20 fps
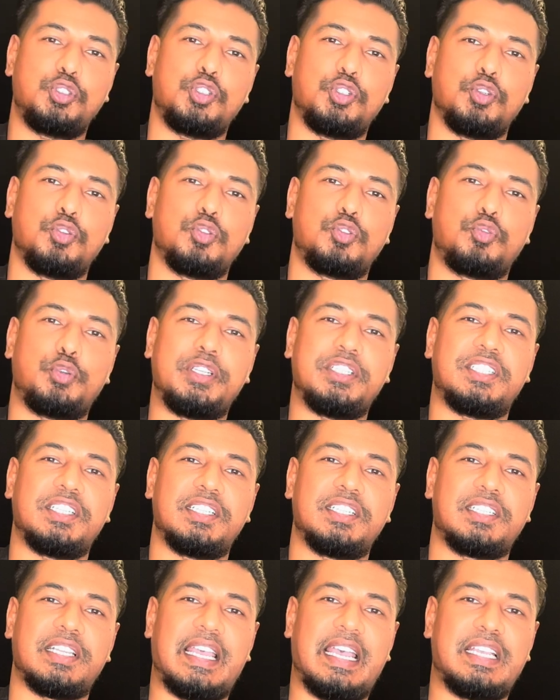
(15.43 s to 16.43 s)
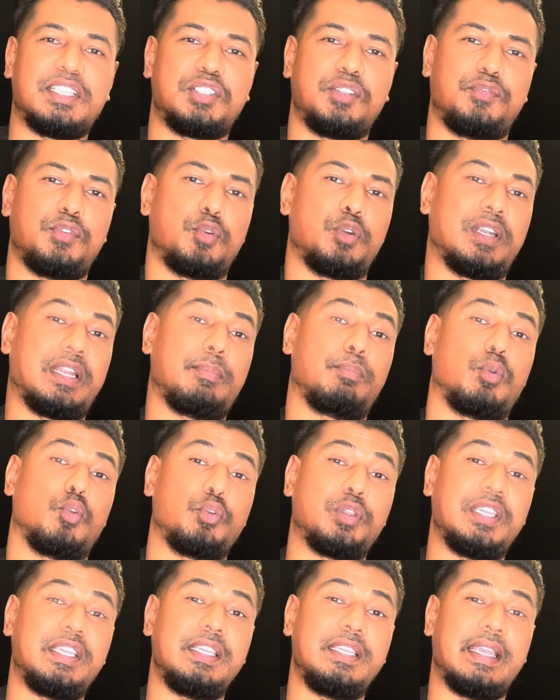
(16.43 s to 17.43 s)
should you treat it as if you're an
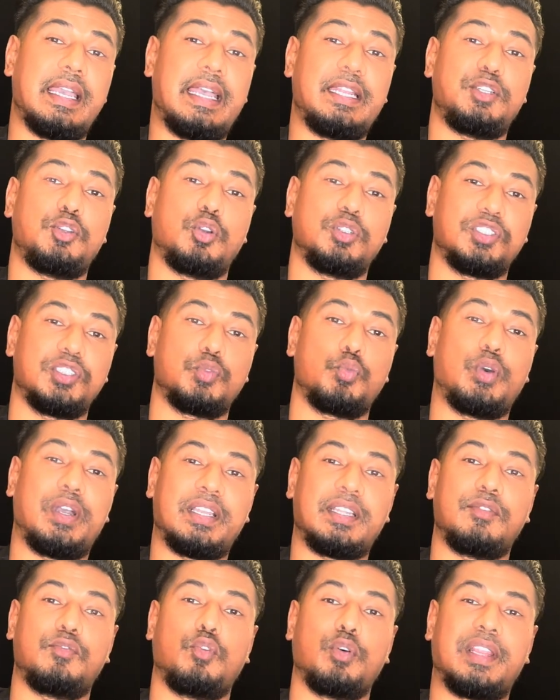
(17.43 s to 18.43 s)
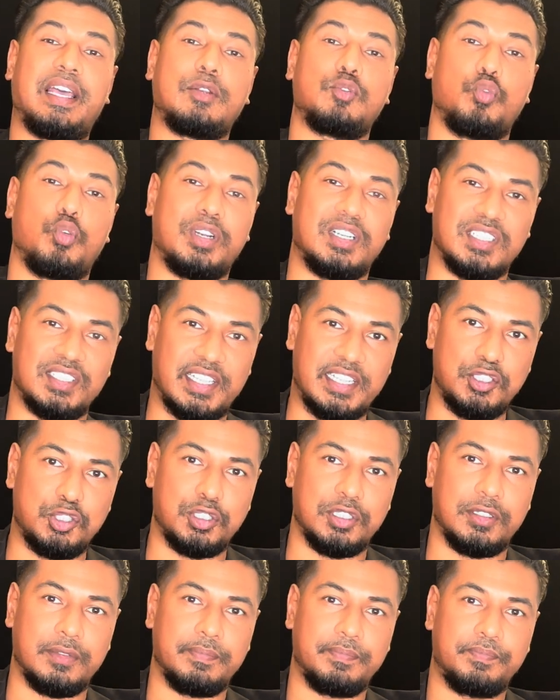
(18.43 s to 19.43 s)
employee and you're just working for that
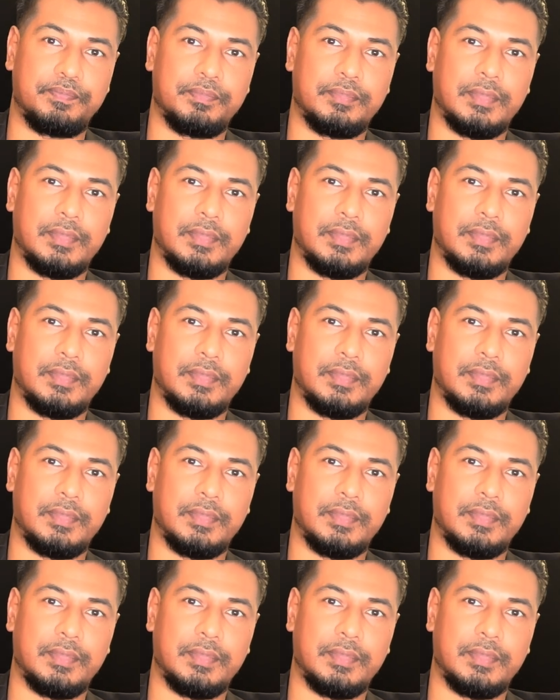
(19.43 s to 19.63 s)
organization?